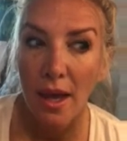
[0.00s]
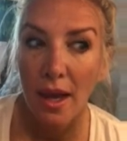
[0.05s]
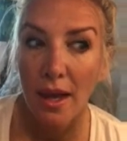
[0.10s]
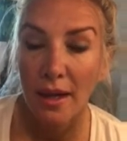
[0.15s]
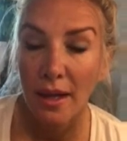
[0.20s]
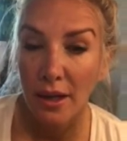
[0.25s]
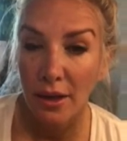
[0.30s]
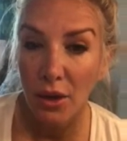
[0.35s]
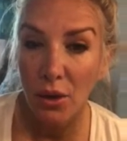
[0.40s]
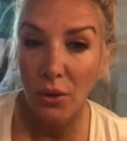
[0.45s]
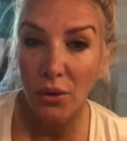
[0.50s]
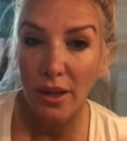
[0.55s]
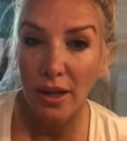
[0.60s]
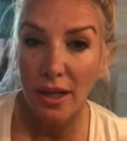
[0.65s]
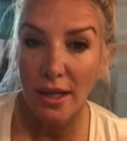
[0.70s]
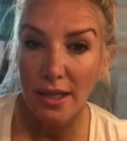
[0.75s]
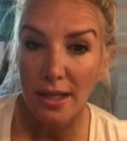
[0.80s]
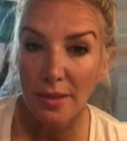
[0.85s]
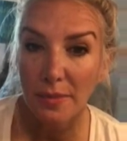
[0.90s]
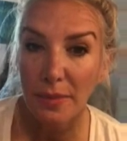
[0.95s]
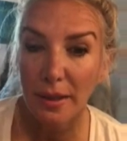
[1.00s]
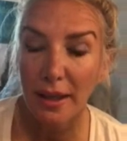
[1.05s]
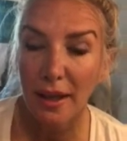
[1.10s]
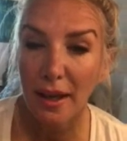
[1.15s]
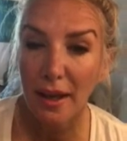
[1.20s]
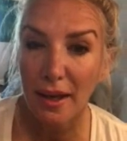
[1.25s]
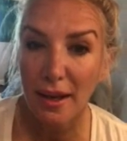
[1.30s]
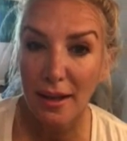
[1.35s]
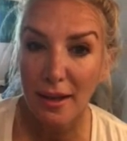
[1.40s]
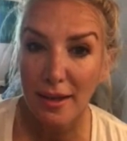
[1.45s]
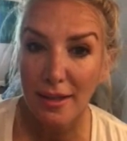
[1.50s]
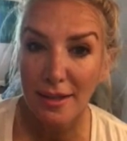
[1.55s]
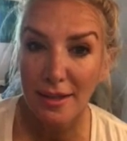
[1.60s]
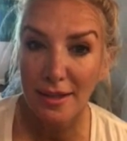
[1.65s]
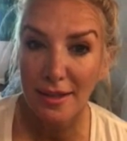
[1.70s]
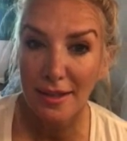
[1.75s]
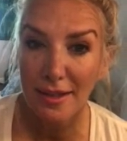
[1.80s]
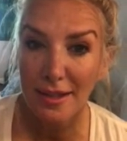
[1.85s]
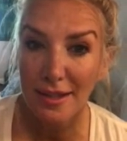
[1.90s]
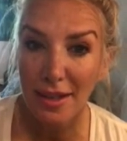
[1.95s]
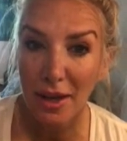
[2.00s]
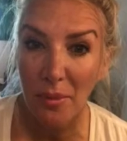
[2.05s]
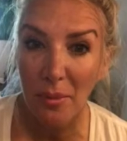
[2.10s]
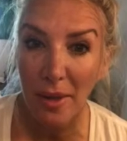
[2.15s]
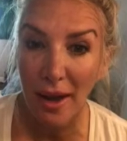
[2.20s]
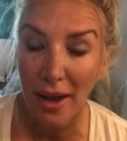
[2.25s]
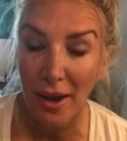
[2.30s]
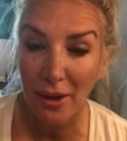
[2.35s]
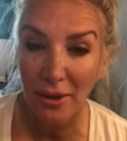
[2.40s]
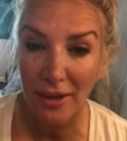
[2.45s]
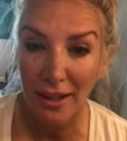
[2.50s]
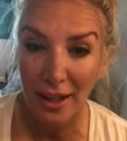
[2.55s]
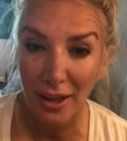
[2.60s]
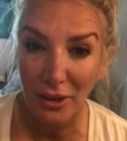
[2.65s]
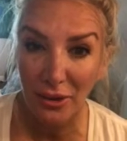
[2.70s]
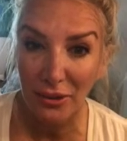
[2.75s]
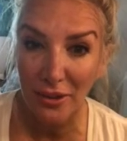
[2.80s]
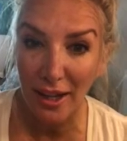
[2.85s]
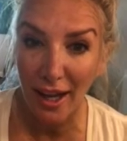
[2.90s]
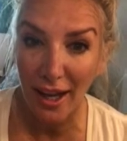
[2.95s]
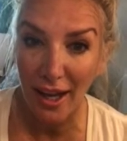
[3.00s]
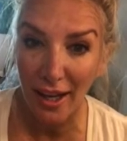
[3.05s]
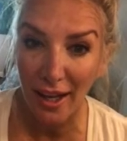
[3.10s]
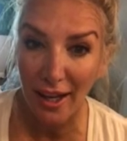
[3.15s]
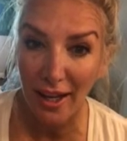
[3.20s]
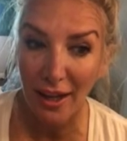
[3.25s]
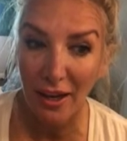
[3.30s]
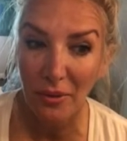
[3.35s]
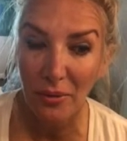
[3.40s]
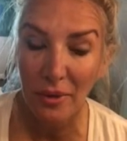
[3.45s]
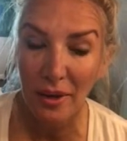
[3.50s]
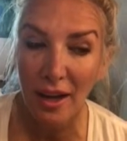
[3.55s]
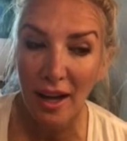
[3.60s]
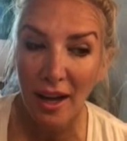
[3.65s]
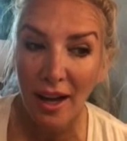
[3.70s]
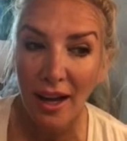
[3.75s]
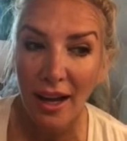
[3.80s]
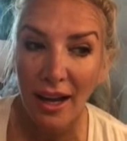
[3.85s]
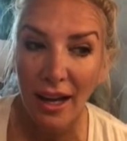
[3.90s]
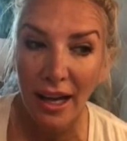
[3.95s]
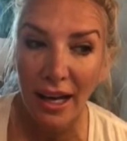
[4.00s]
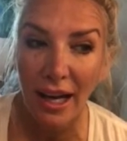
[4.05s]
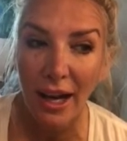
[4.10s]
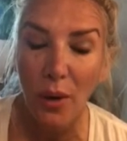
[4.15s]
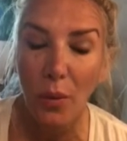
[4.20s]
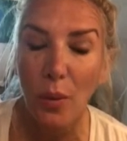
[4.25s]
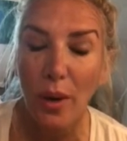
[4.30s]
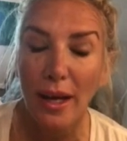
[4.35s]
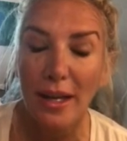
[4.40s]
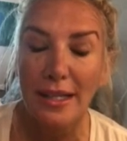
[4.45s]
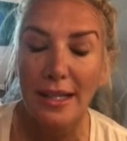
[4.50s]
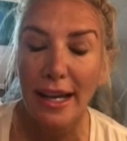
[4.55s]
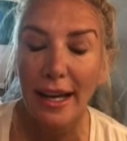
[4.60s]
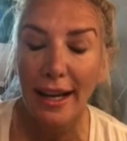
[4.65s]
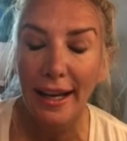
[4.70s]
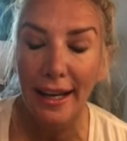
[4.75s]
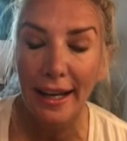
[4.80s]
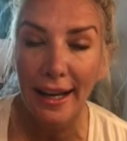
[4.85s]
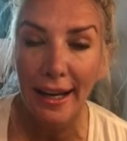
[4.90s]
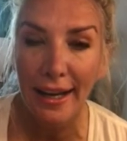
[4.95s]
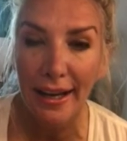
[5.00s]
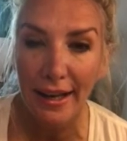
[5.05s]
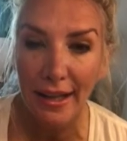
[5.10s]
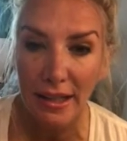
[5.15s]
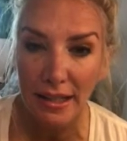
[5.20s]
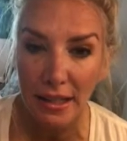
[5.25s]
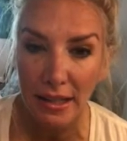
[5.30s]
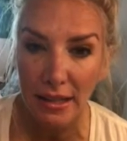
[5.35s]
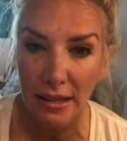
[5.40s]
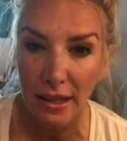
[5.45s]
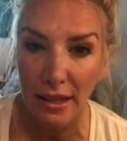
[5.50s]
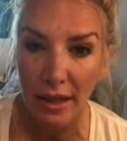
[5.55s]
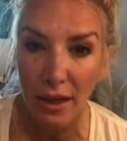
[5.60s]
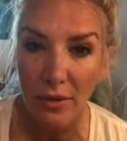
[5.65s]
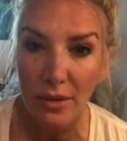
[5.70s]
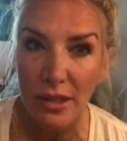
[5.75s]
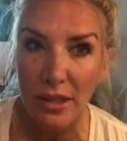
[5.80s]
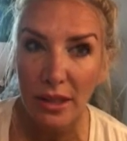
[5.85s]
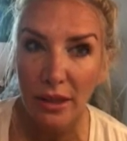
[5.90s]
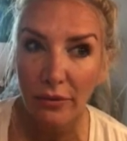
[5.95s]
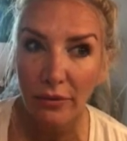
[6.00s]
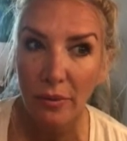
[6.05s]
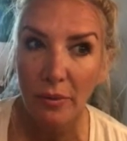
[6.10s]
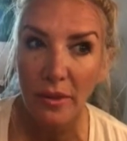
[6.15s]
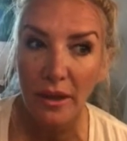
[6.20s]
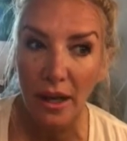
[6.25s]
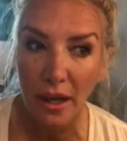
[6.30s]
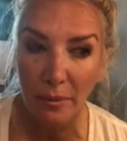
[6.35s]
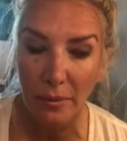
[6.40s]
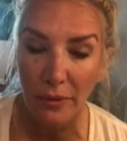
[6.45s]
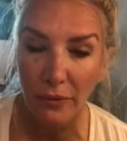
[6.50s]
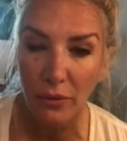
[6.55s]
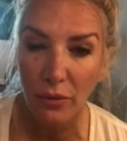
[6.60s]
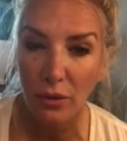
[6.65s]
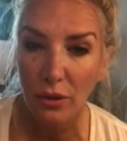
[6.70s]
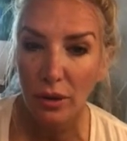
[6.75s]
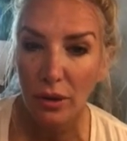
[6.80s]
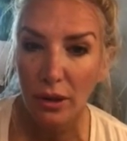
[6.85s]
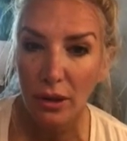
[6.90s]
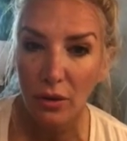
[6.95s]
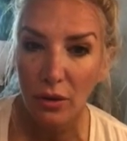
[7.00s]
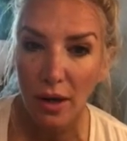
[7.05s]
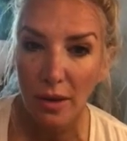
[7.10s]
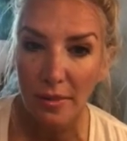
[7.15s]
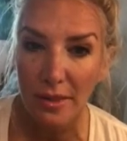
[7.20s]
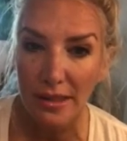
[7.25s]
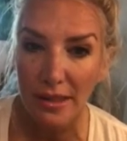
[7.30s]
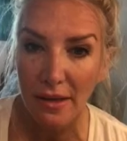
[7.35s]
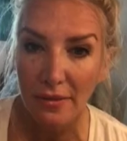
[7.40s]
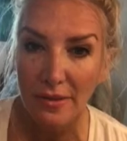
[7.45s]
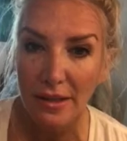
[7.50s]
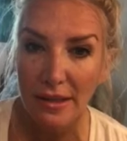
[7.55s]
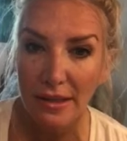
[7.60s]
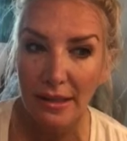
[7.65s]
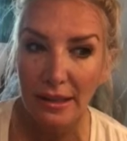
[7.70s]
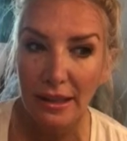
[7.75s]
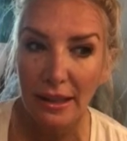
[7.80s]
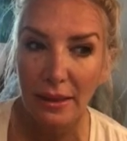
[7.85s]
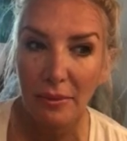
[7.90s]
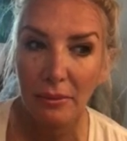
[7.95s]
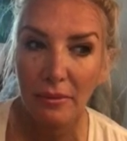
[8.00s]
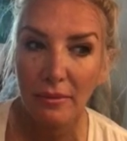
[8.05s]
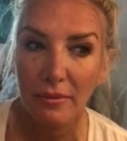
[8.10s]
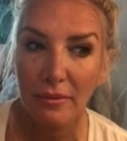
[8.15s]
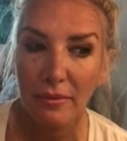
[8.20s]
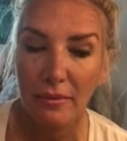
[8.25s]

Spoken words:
And I know this because somehow the other day when I was in it, and I was in it from the night before, cried myself to sleep,